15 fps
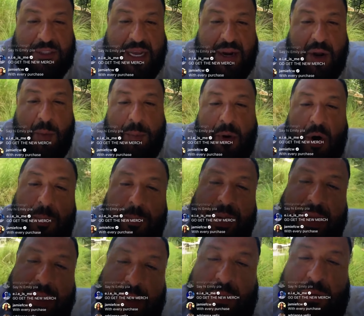You know what
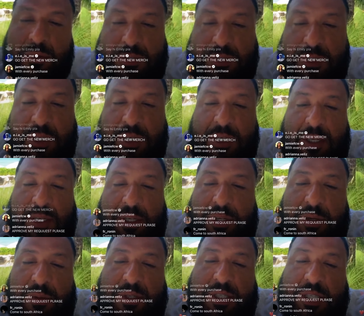
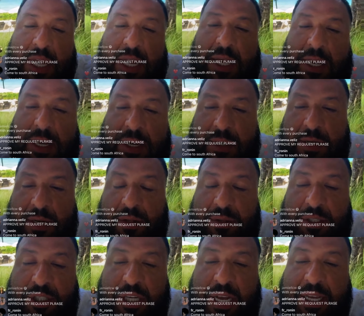I'm saying? On
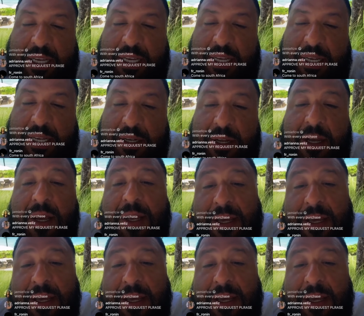the check-in.